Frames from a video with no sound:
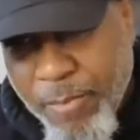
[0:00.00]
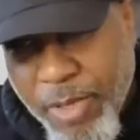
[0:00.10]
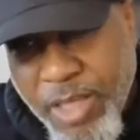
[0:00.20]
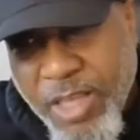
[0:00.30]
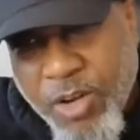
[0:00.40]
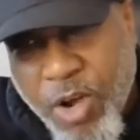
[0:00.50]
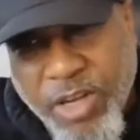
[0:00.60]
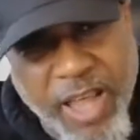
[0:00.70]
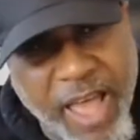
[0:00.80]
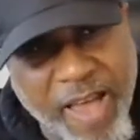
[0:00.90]
to be in
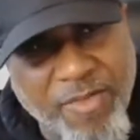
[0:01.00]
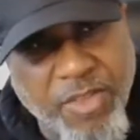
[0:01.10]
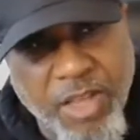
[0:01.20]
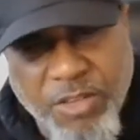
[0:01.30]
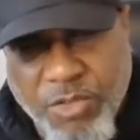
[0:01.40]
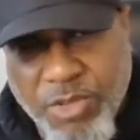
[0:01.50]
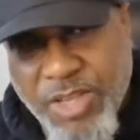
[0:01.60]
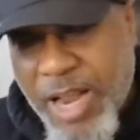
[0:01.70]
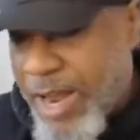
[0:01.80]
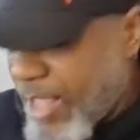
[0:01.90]
order to have the things you
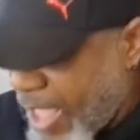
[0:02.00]
desire